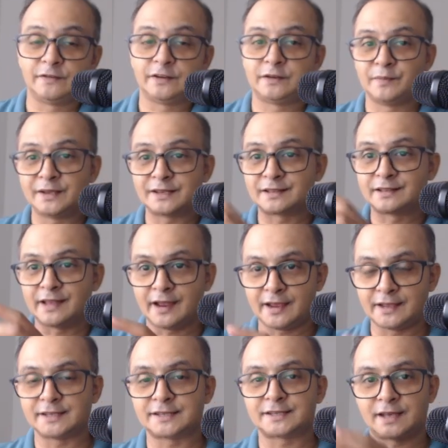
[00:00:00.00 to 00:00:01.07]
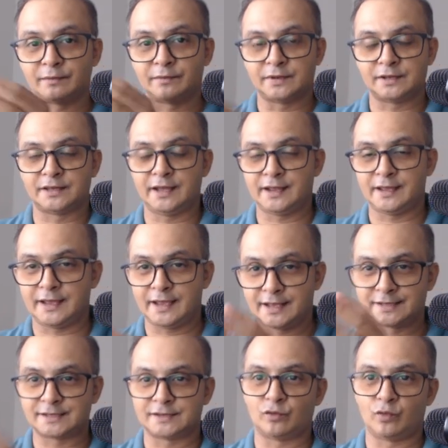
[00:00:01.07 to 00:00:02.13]
It means there
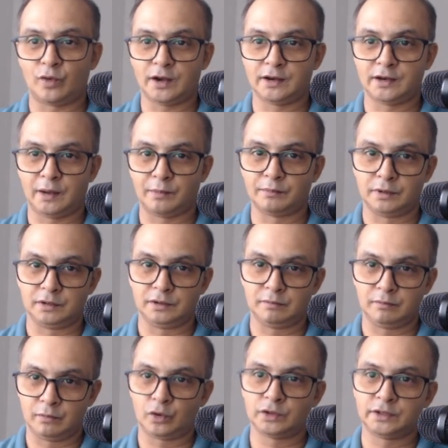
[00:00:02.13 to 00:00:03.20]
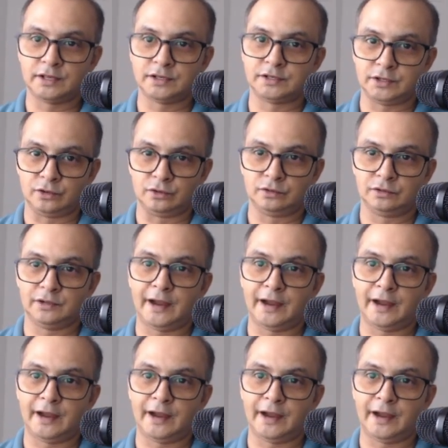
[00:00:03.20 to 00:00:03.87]
is one number more than 0